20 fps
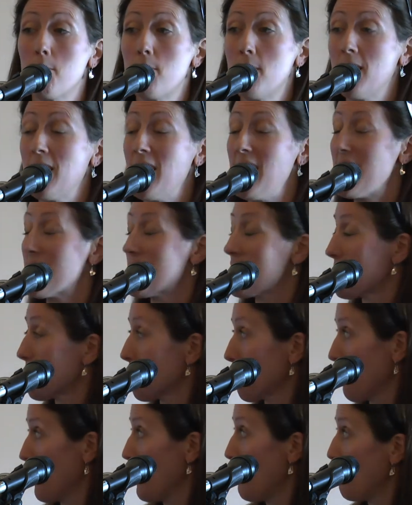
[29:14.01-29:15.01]
But
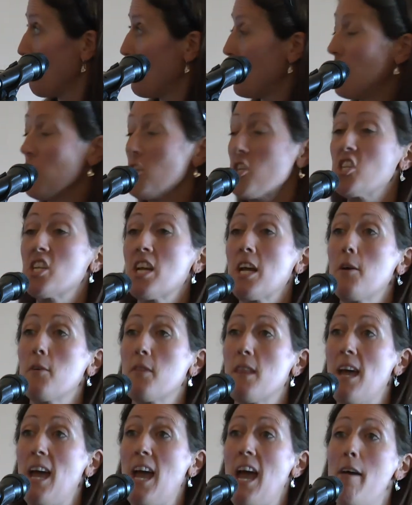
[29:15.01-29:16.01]
it's pushed
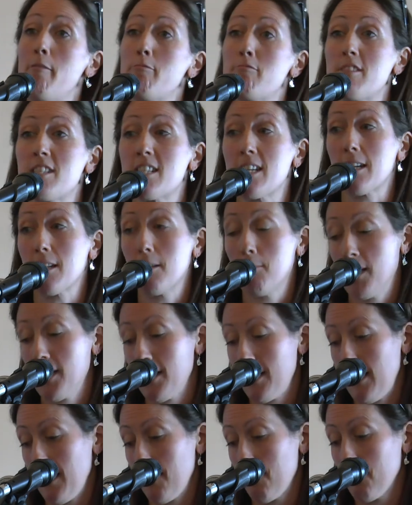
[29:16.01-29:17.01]
out there every single
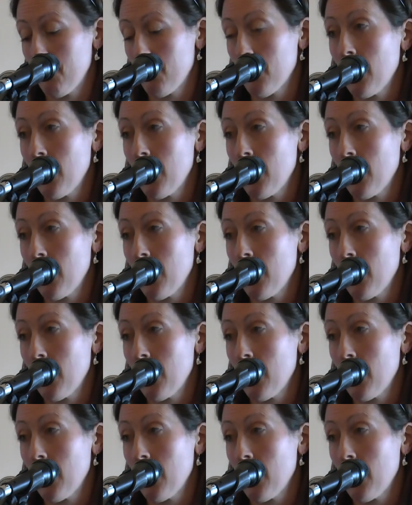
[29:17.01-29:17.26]
Monday.